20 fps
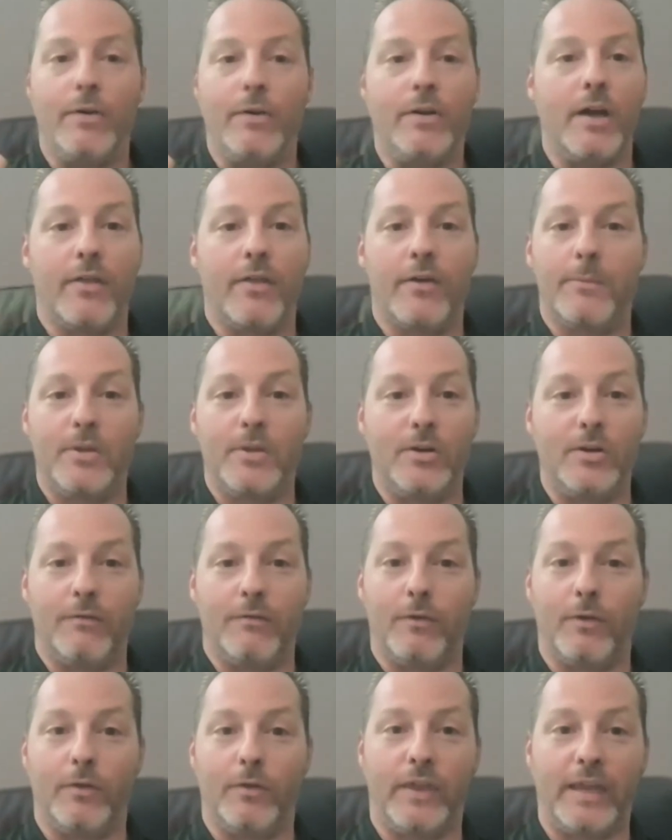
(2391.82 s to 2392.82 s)
Now, another
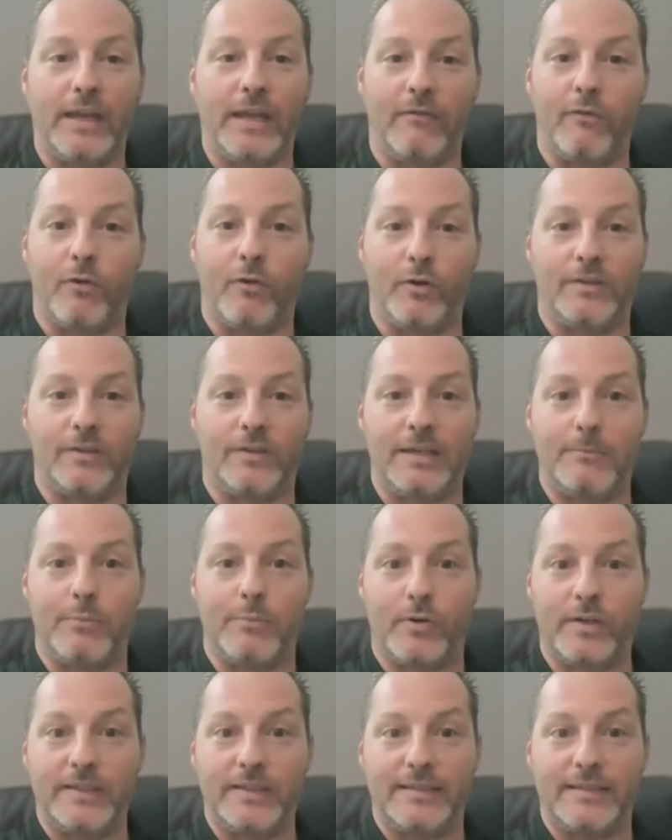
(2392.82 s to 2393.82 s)
beautiful thing,
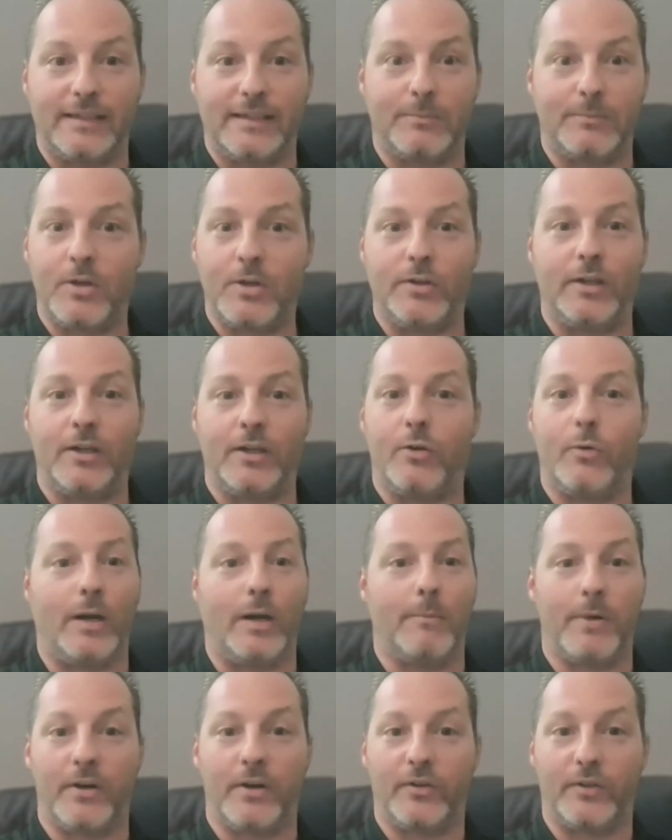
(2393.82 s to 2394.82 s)
14.6 million
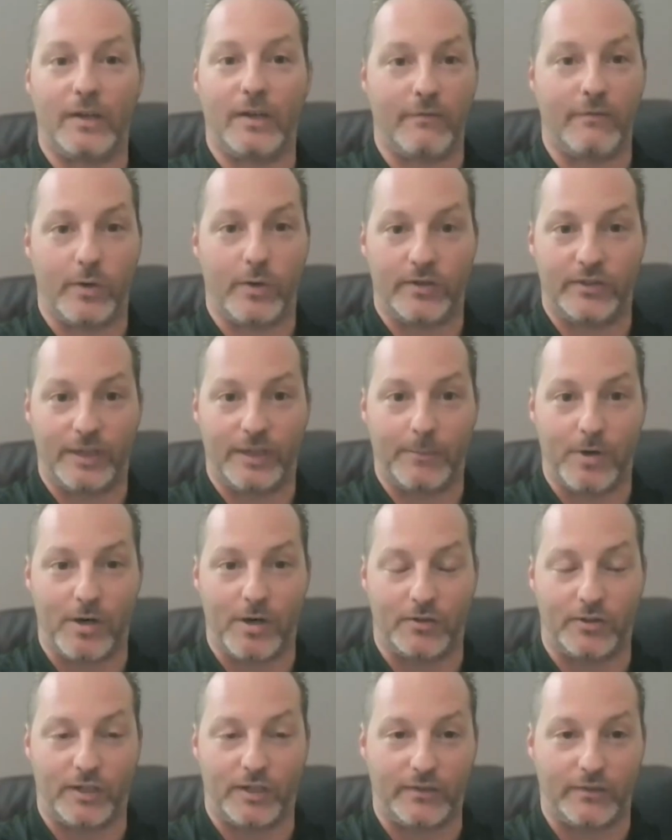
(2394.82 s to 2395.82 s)
QuickBooks invoicing
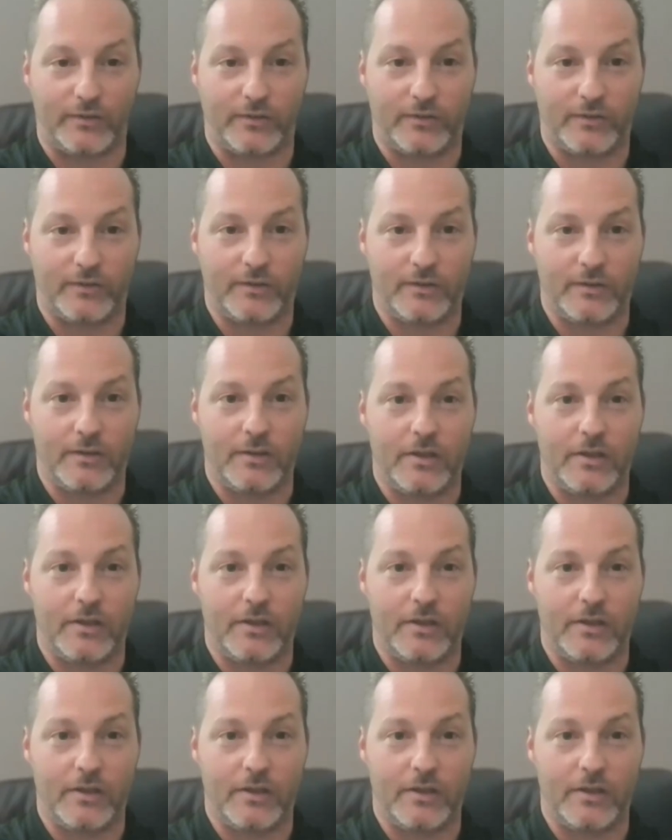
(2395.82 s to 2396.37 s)
merchants.